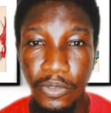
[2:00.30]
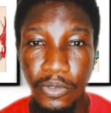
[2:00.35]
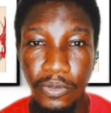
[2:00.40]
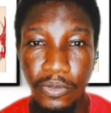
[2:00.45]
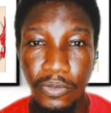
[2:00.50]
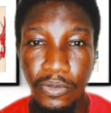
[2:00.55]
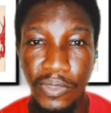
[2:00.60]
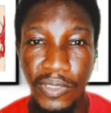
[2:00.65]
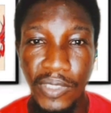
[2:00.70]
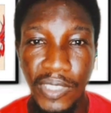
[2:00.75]

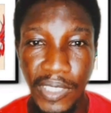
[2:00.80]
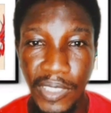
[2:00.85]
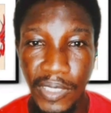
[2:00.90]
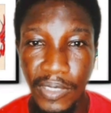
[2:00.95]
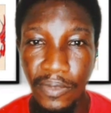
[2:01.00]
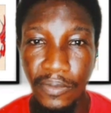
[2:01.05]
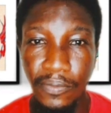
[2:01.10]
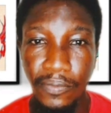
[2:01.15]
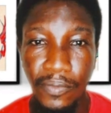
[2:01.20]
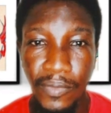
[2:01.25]
you
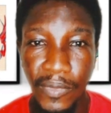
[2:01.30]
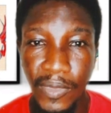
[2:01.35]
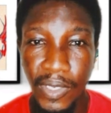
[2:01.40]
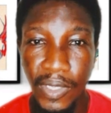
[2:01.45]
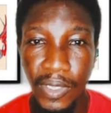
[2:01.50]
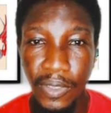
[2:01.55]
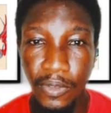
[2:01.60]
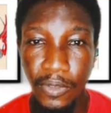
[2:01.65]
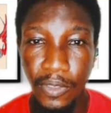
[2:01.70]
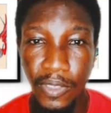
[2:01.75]
gain
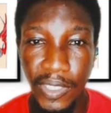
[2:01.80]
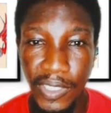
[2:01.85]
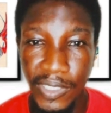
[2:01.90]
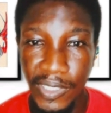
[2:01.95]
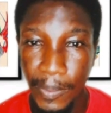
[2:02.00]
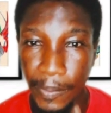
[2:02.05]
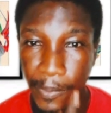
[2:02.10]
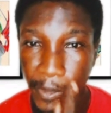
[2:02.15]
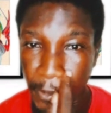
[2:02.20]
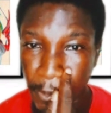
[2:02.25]
knowledge
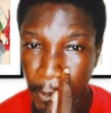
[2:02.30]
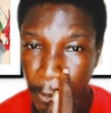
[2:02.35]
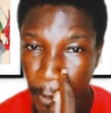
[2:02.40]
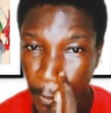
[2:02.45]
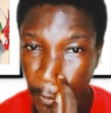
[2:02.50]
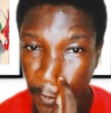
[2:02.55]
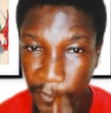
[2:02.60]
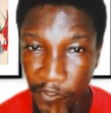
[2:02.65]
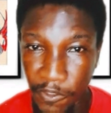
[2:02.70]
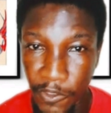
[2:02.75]
about
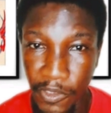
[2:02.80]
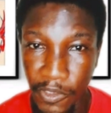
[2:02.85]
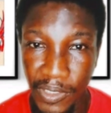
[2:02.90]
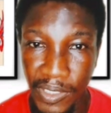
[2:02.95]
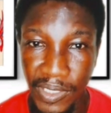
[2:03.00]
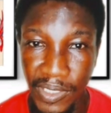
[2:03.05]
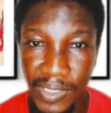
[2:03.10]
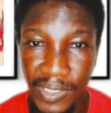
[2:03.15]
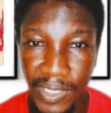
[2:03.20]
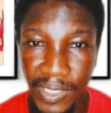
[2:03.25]
some of those
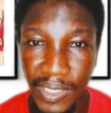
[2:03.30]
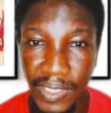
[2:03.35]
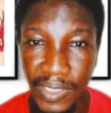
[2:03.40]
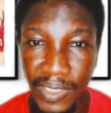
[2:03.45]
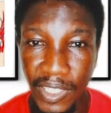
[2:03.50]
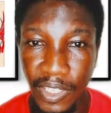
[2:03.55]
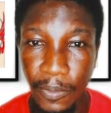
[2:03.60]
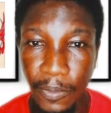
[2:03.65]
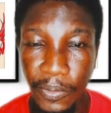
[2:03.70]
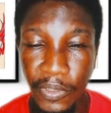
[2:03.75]
things and
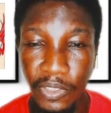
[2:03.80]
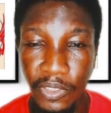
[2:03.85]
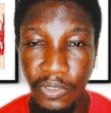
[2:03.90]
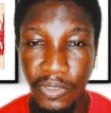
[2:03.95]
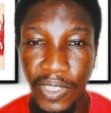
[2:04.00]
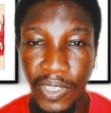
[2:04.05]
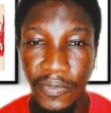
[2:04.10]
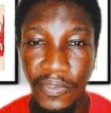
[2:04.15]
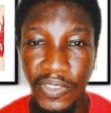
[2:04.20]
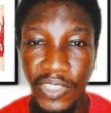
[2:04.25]
helping you
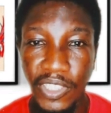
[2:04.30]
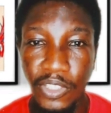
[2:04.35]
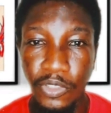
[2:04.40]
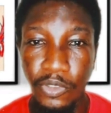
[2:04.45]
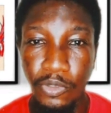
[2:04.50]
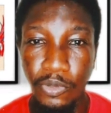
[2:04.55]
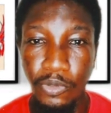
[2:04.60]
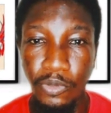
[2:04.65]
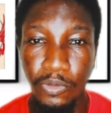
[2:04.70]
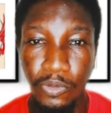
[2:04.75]

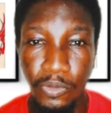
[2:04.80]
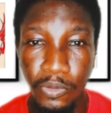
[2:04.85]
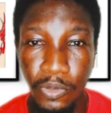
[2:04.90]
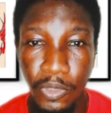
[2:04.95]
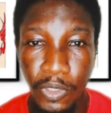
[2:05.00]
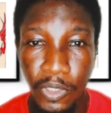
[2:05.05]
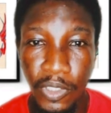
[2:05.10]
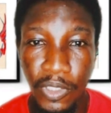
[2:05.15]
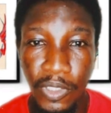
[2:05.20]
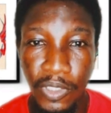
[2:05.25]
navigate through
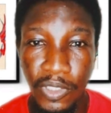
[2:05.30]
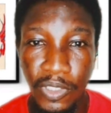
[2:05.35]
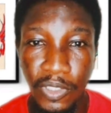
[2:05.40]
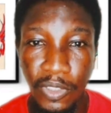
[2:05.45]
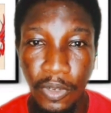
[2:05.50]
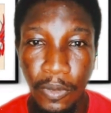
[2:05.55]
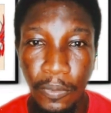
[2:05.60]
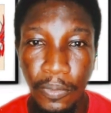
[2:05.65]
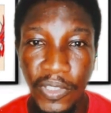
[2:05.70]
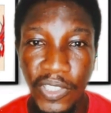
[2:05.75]
the
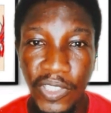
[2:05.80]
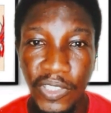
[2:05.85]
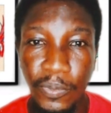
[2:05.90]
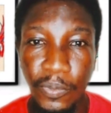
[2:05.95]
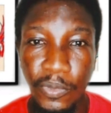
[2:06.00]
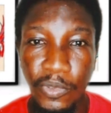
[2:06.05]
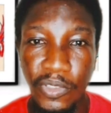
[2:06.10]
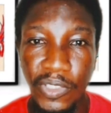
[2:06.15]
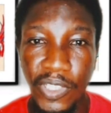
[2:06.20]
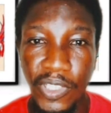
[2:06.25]
complex
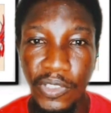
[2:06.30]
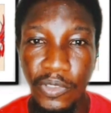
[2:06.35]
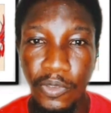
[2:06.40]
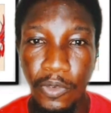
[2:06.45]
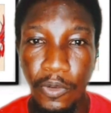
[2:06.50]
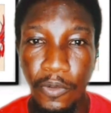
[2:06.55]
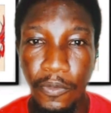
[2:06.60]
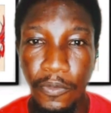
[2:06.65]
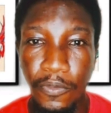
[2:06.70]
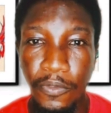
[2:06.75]
process
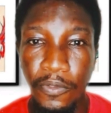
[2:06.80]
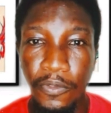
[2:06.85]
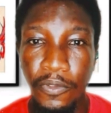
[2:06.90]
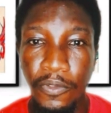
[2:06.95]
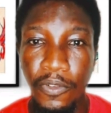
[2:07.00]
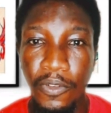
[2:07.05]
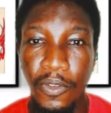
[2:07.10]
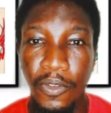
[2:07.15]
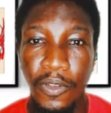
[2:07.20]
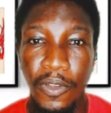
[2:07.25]
of
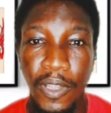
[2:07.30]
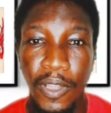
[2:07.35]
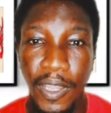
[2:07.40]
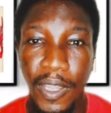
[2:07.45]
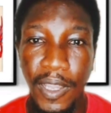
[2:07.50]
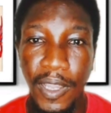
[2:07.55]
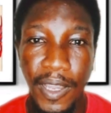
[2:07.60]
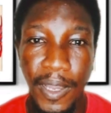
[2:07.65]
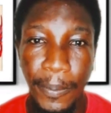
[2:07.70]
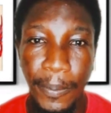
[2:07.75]

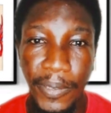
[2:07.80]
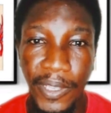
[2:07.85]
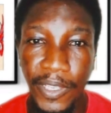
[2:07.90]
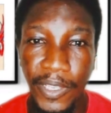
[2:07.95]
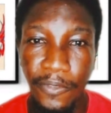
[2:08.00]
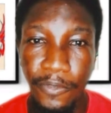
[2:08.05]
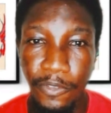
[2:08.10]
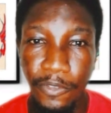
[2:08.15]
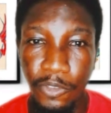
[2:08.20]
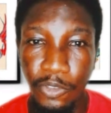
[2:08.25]

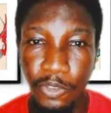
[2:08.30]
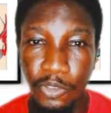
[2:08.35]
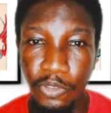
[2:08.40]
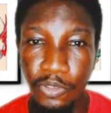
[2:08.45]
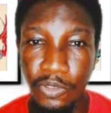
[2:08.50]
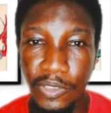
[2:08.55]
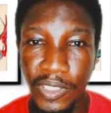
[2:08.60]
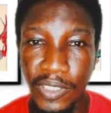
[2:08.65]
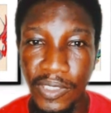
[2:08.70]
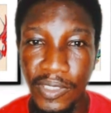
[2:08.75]
applying for
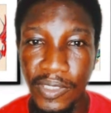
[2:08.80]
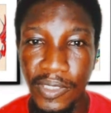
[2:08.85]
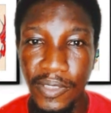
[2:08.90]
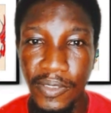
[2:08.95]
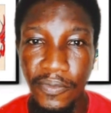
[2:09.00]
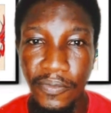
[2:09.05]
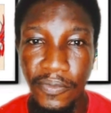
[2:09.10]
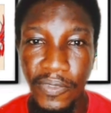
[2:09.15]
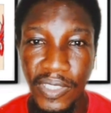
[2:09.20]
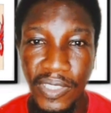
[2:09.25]
students
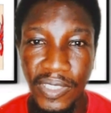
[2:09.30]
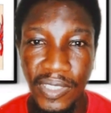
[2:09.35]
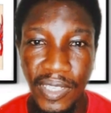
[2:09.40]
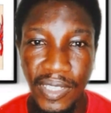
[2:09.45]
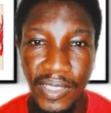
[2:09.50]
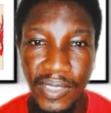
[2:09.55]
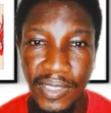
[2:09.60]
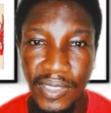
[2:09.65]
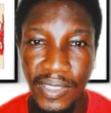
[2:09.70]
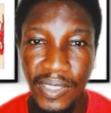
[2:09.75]

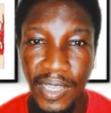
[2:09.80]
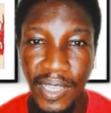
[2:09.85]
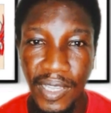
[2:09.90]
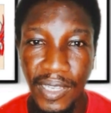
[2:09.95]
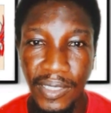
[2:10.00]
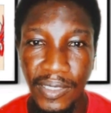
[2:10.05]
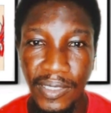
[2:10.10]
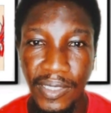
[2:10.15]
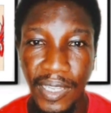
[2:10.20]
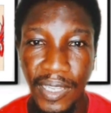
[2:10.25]
visas
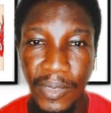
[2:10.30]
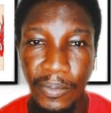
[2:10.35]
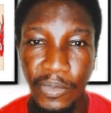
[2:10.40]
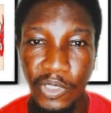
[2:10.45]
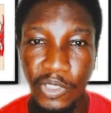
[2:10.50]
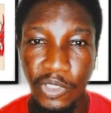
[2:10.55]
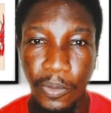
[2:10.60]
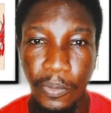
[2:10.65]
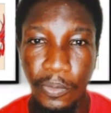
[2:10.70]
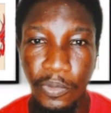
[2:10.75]
and
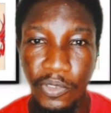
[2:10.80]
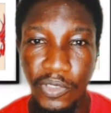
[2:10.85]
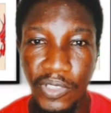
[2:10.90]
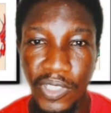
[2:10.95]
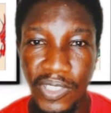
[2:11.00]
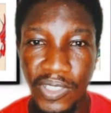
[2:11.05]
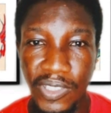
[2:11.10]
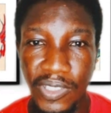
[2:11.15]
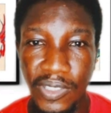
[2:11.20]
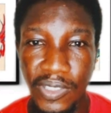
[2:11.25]
admission
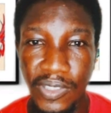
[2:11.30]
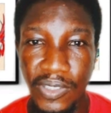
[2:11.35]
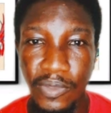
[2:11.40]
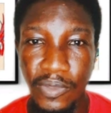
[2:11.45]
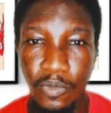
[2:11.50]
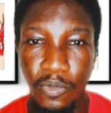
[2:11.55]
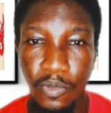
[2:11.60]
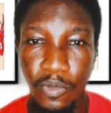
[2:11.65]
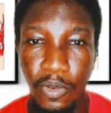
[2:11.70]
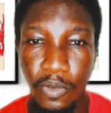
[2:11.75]

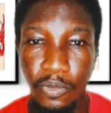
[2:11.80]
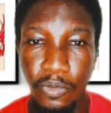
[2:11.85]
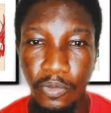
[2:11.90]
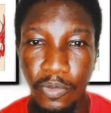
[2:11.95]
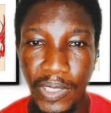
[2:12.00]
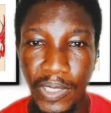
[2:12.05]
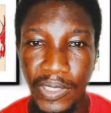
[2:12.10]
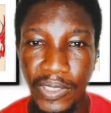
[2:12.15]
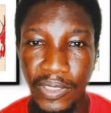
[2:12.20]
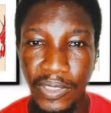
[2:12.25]
processes
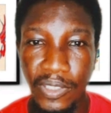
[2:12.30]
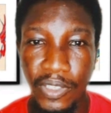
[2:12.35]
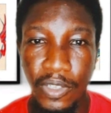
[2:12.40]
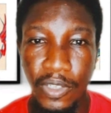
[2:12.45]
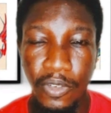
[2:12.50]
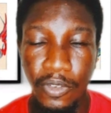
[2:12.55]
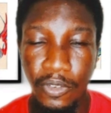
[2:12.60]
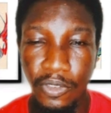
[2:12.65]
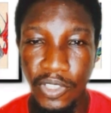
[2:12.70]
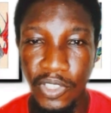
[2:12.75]
worldwide.
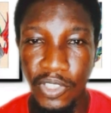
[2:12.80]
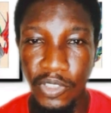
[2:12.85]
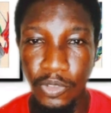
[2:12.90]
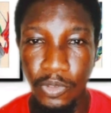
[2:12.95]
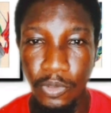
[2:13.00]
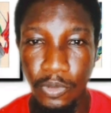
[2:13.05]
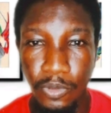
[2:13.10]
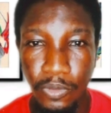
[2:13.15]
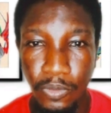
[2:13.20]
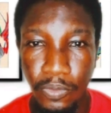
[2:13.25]
Okay,
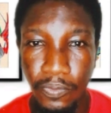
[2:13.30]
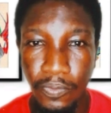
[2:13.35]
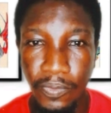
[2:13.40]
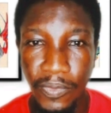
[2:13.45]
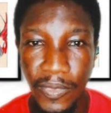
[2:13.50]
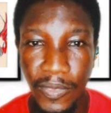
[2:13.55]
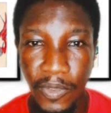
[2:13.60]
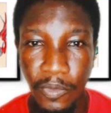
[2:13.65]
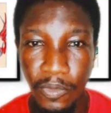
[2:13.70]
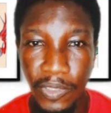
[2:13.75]
so
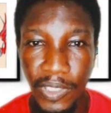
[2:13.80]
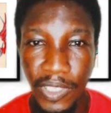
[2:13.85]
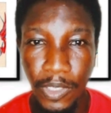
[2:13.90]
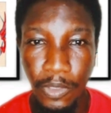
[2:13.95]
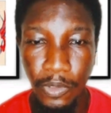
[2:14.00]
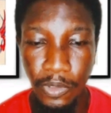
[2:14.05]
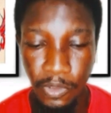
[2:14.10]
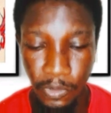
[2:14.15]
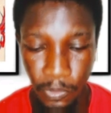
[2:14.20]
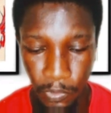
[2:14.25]

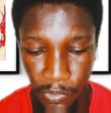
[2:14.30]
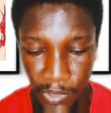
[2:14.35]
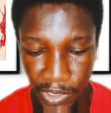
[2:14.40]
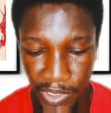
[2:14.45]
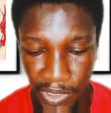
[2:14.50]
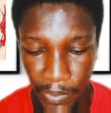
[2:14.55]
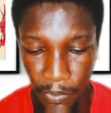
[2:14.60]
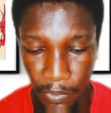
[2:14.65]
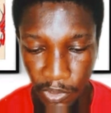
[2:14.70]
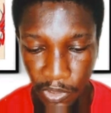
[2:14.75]
without
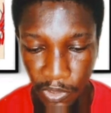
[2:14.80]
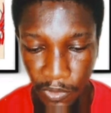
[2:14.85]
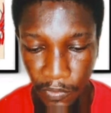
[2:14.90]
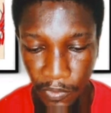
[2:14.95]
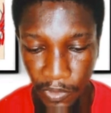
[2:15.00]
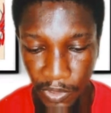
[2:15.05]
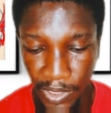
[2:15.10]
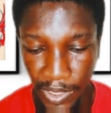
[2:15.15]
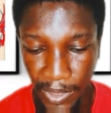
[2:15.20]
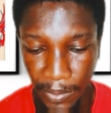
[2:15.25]
wasting much of
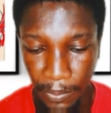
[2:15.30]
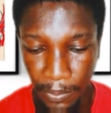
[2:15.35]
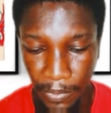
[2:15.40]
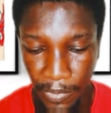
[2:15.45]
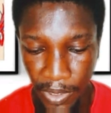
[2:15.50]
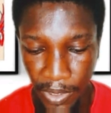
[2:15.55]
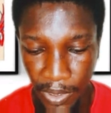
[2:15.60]
your time,